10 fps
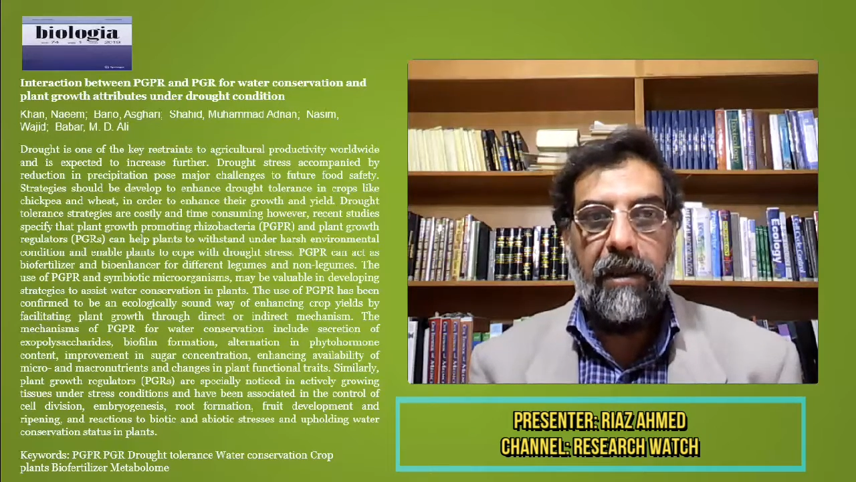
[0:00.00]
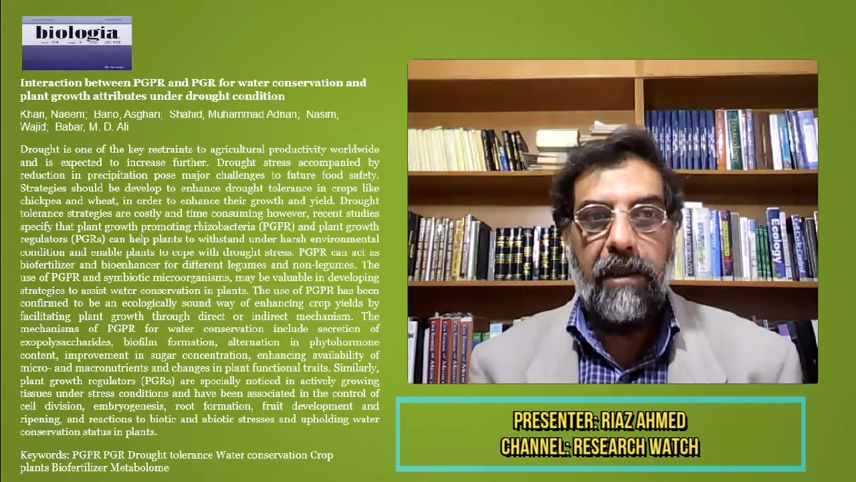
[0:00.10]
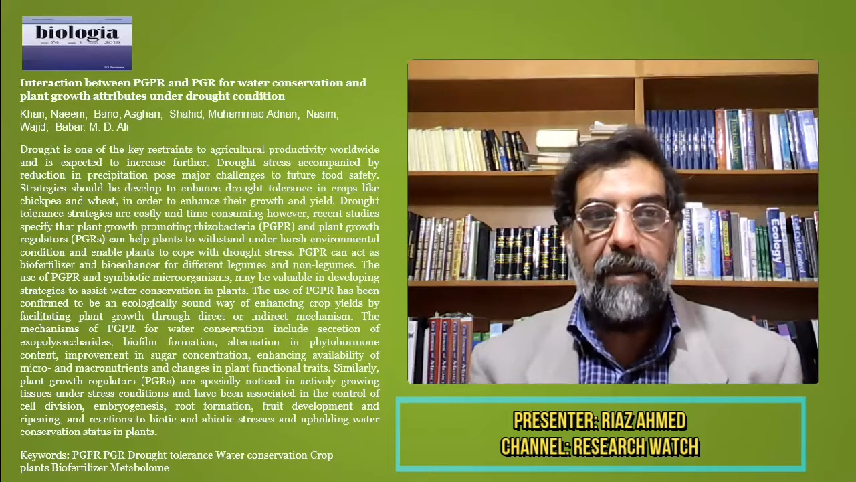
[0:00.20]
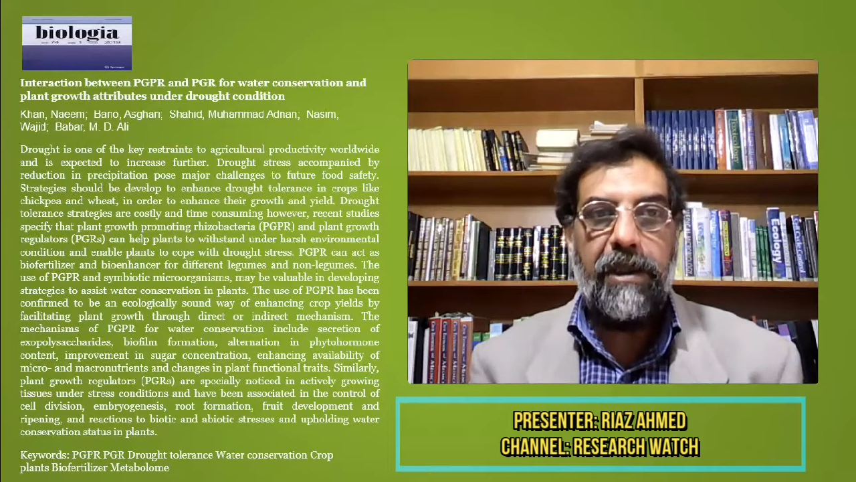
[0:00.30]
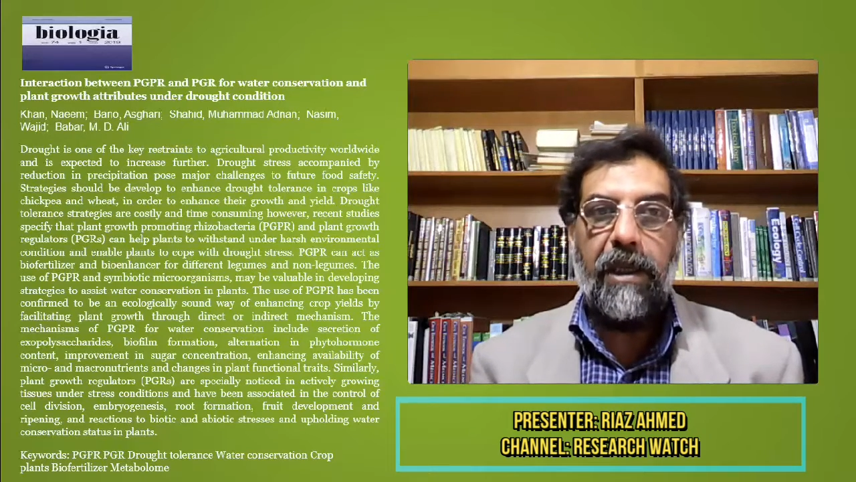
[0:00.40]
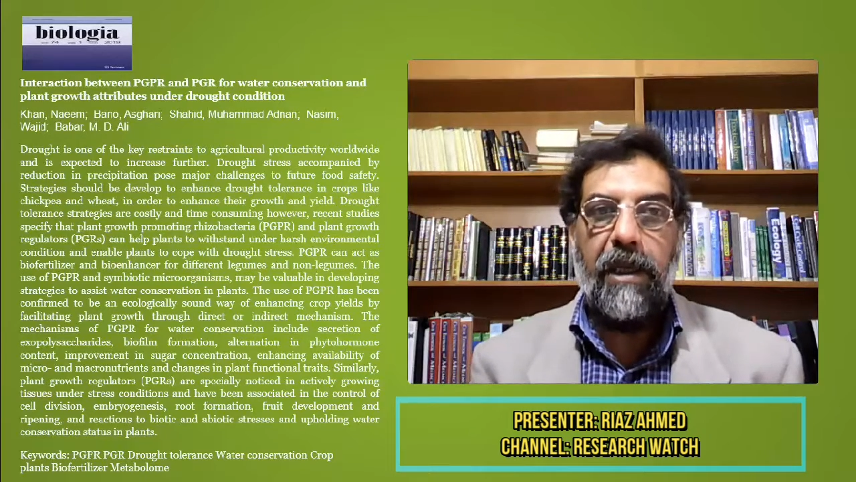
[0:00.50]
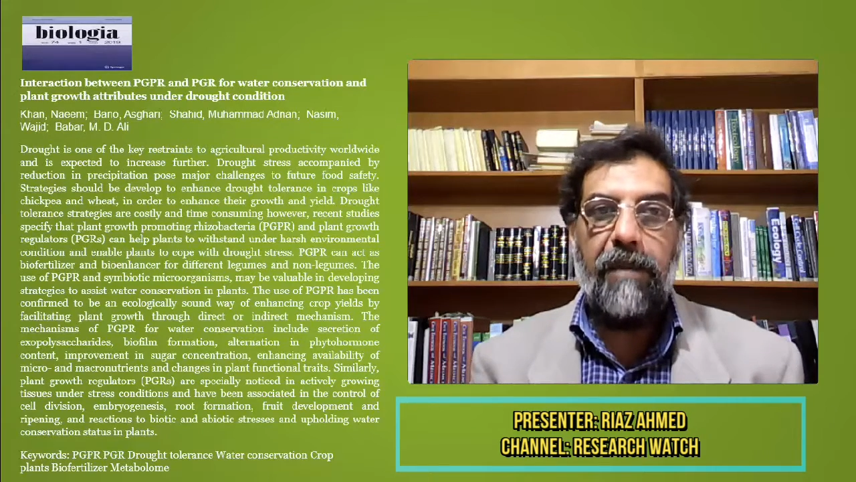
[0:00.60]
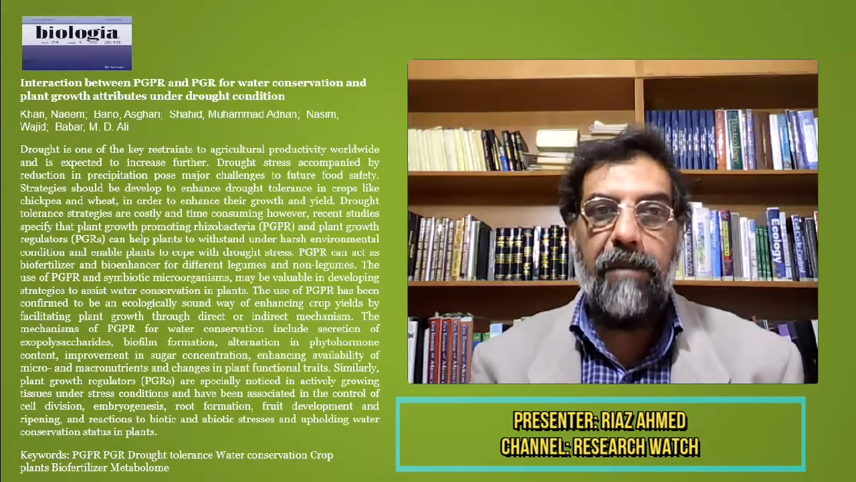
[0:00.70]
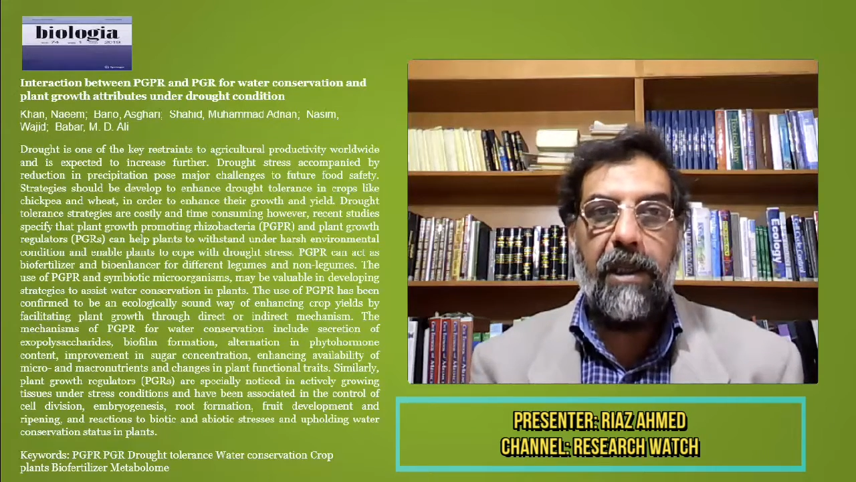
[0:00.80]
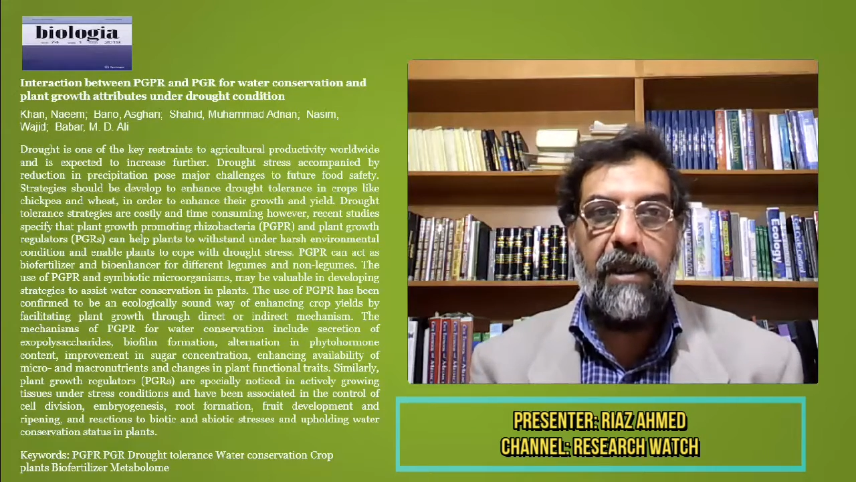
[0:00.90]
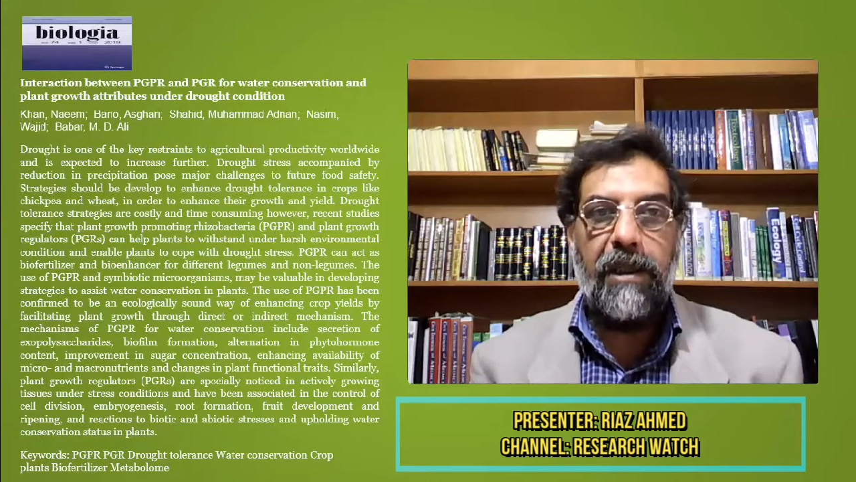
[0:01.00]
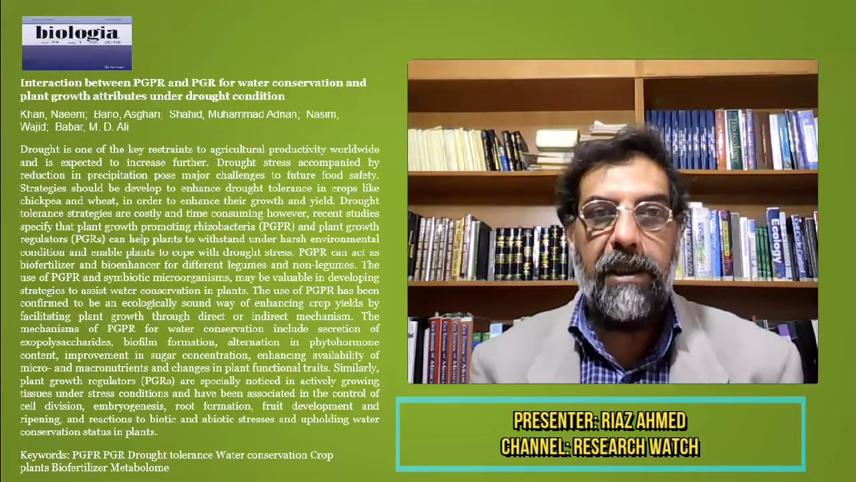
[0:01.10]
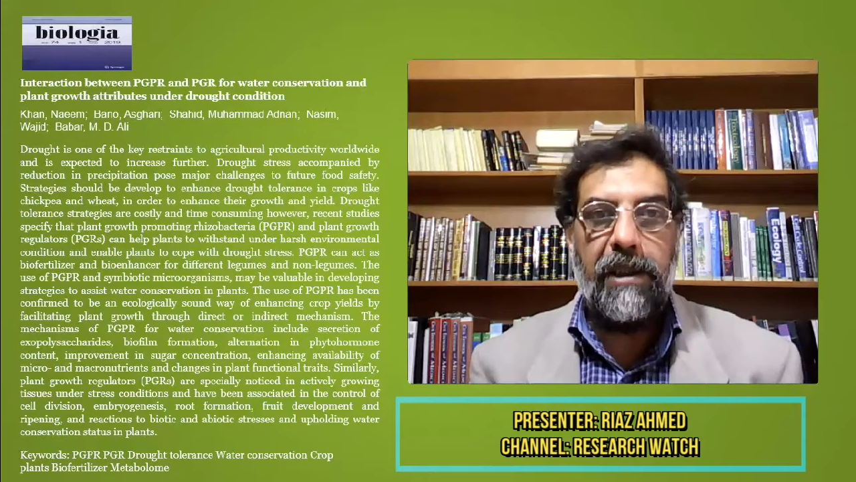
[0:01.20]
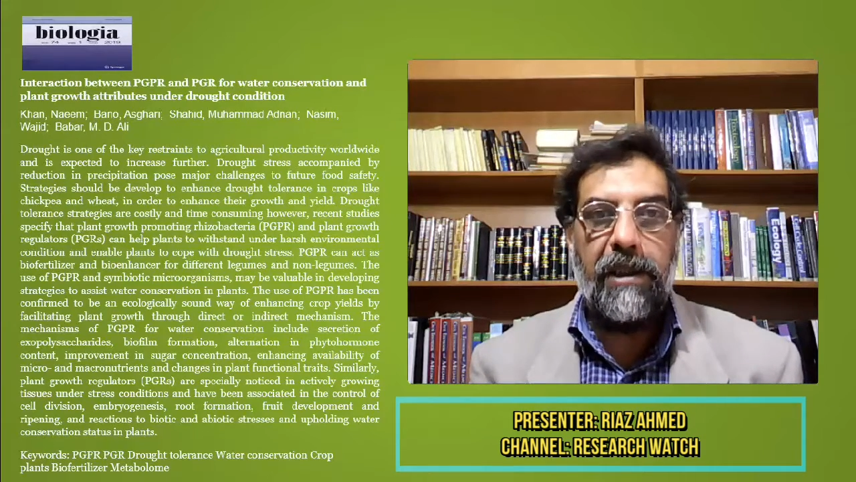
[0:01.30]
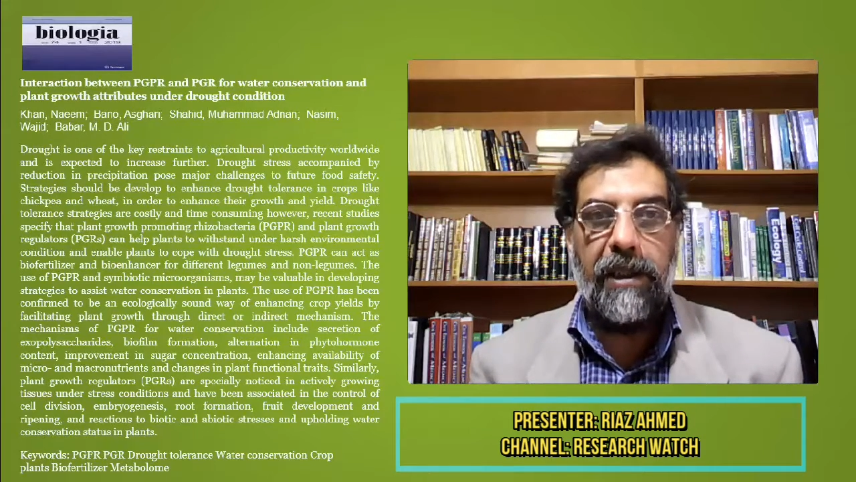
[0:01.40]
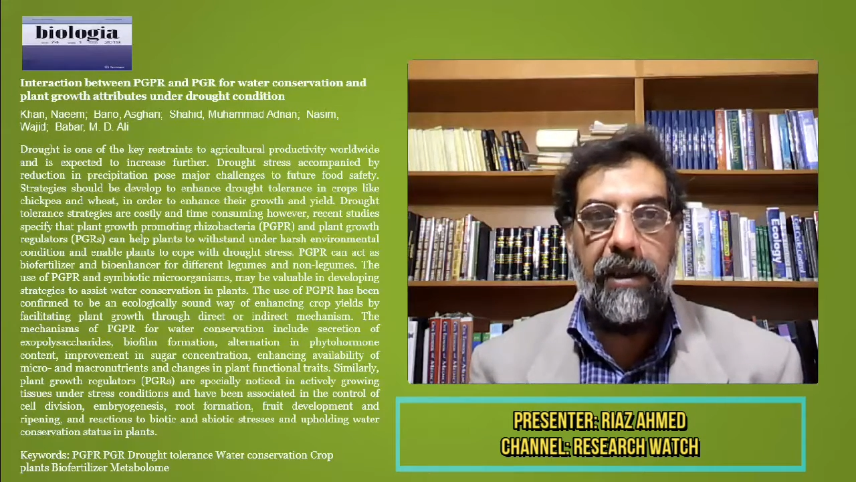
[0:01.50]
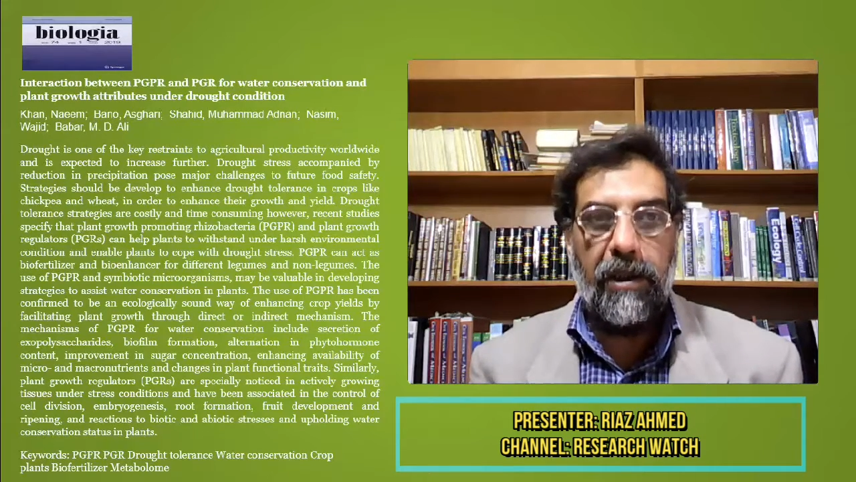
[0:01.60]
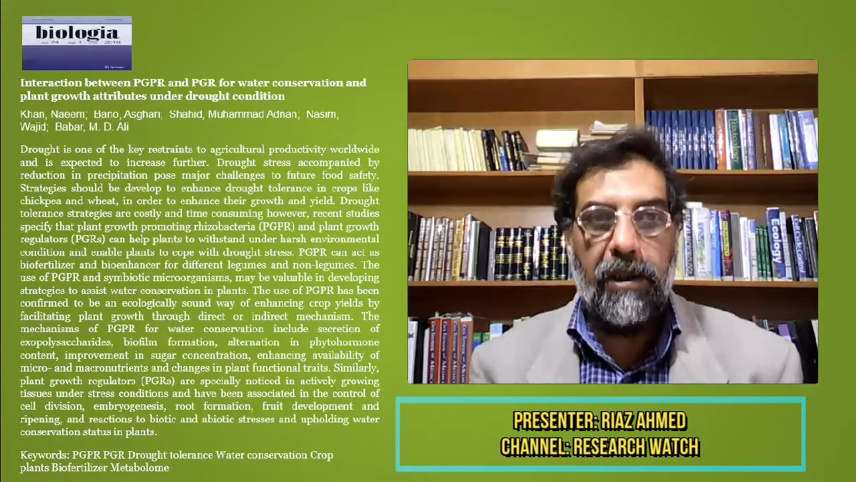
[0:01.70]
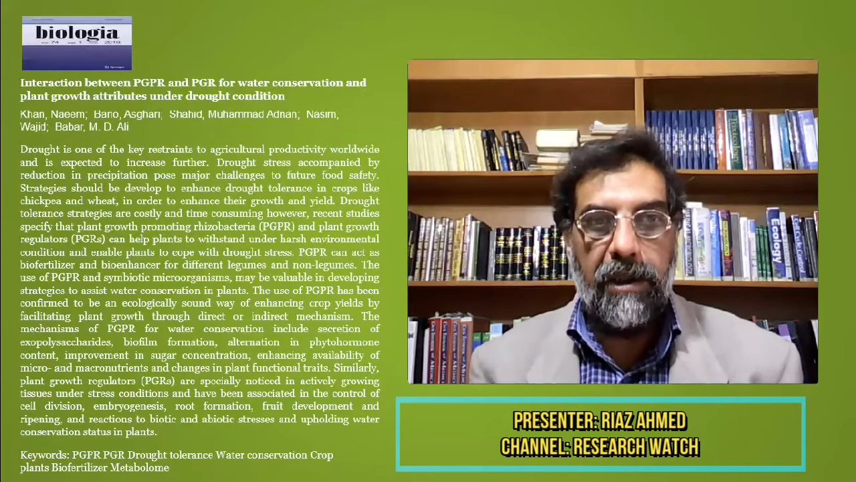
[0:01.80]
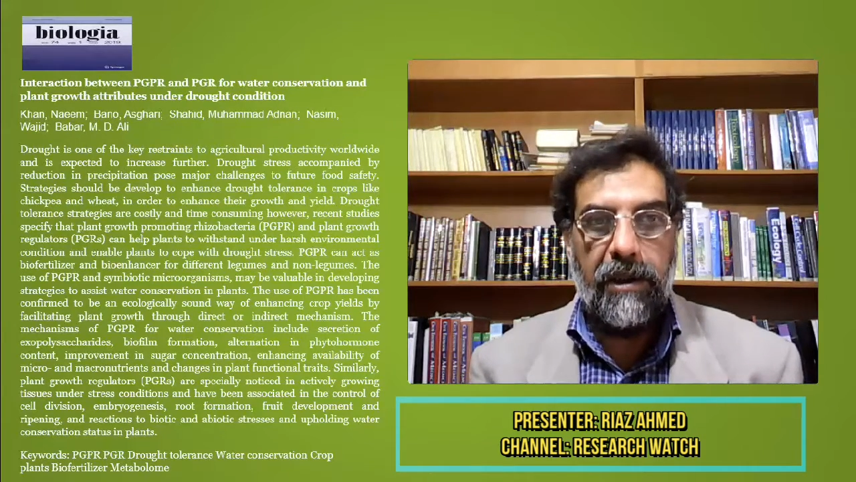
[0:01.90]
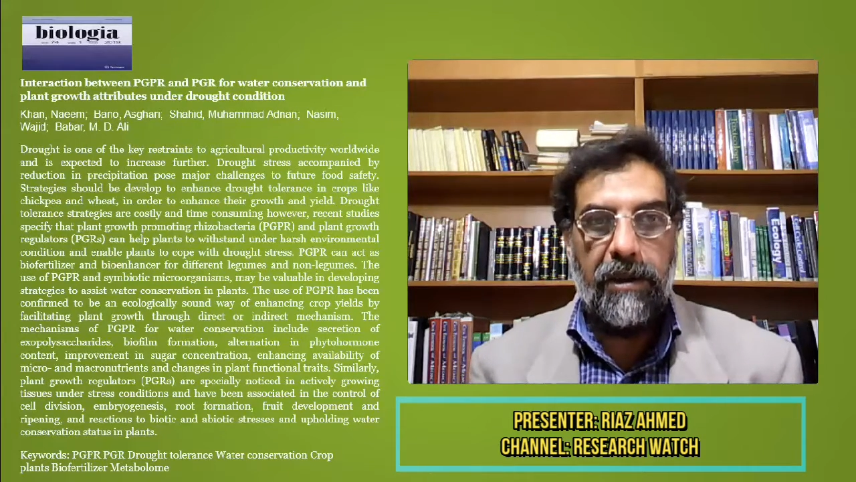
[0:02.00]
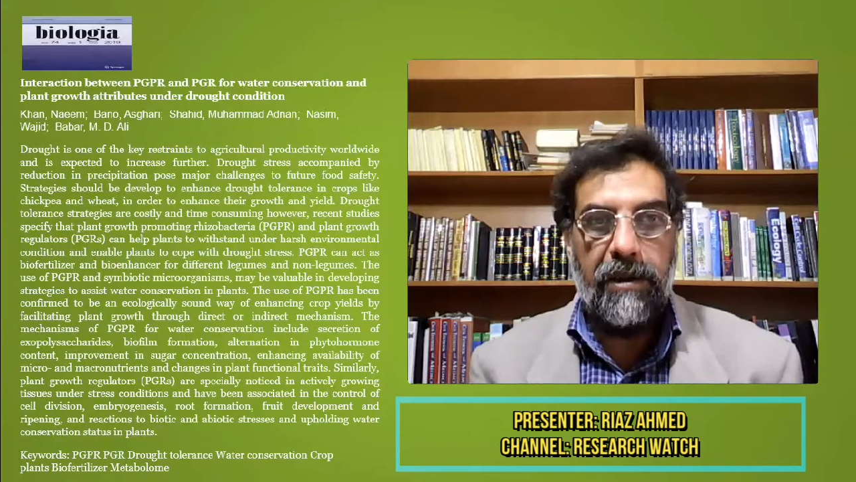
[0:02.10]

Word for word: Mister Naeem Khan is the lead author.